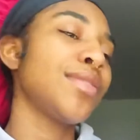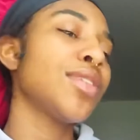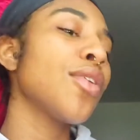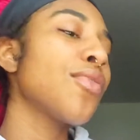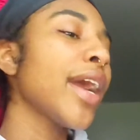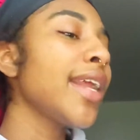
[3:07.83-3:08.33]

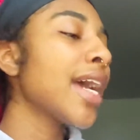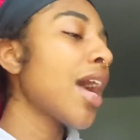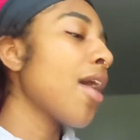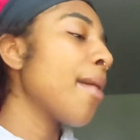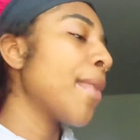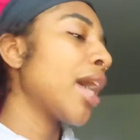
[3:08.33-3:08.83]
So right now
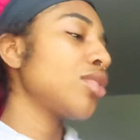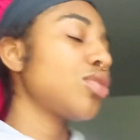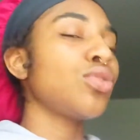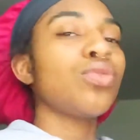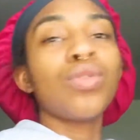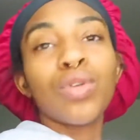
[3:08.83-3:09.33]
I'm about
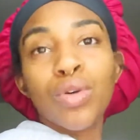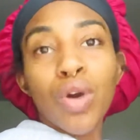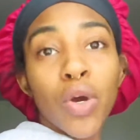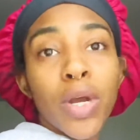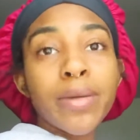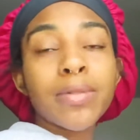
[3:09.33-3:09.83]
to go
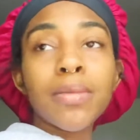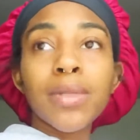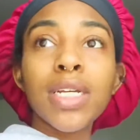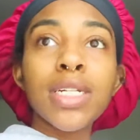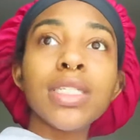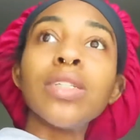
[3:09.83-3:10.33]
grab
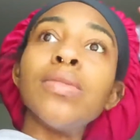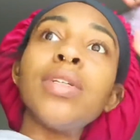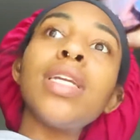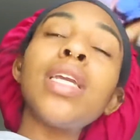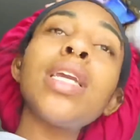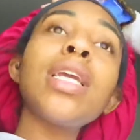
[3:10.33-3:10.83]
something to
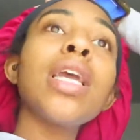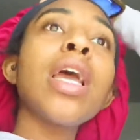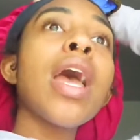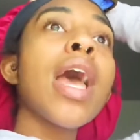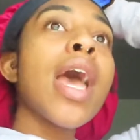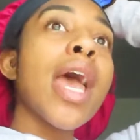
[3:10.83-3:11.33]
eat
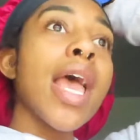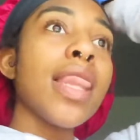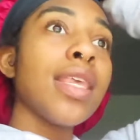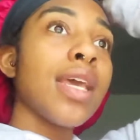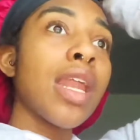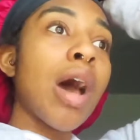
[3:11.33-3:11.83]
and
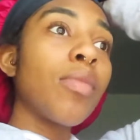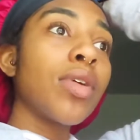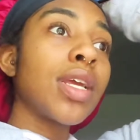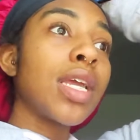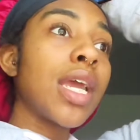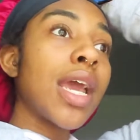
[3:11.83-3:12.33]
then I'm gonna
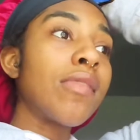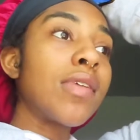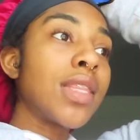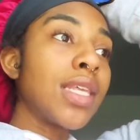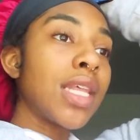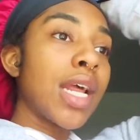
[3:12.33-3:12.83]
get
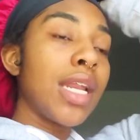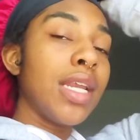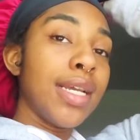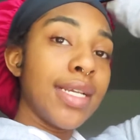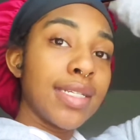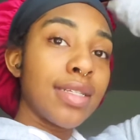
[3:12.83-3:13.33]
everything that I
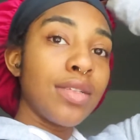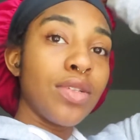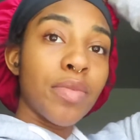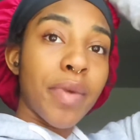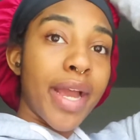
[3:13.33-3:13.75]
need to do my